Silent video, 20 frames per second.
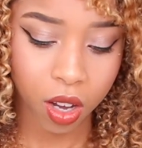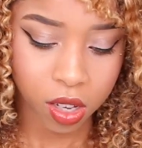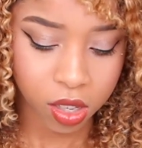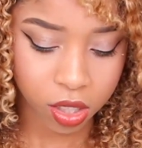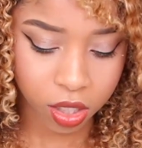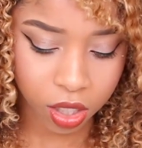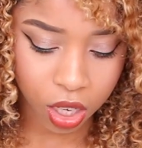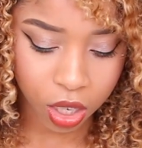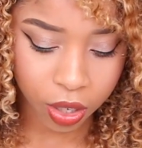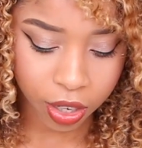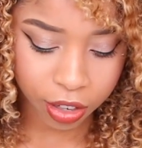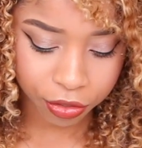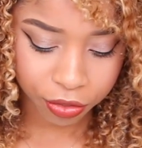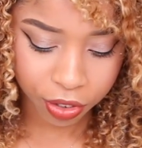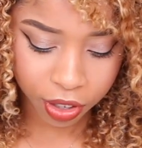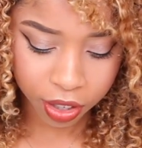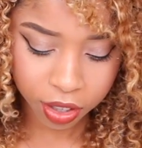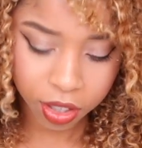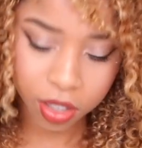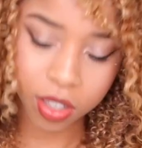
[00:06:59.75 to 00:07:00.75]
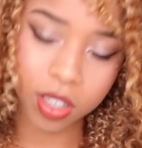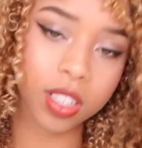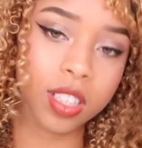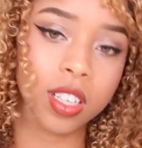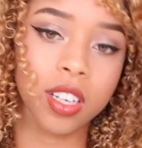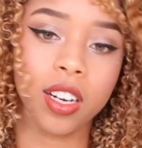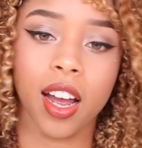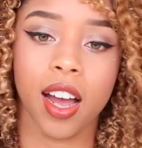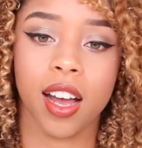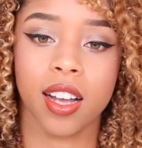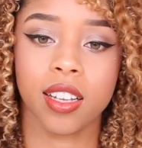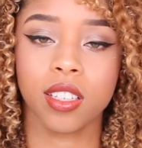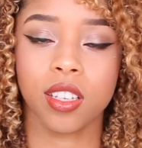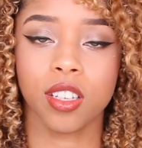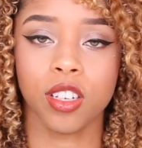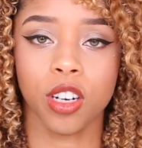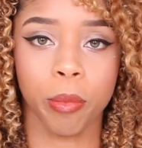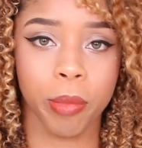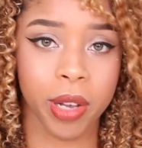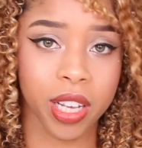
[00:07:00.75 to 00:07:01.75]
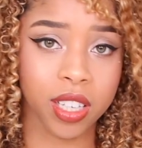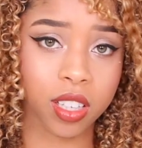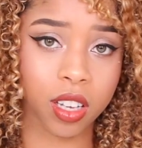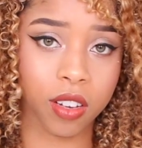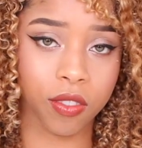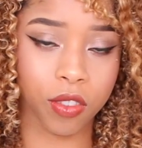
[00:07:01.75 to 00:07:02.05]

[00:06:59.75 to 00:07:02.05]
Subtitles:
So at first they're just gonna ask, basic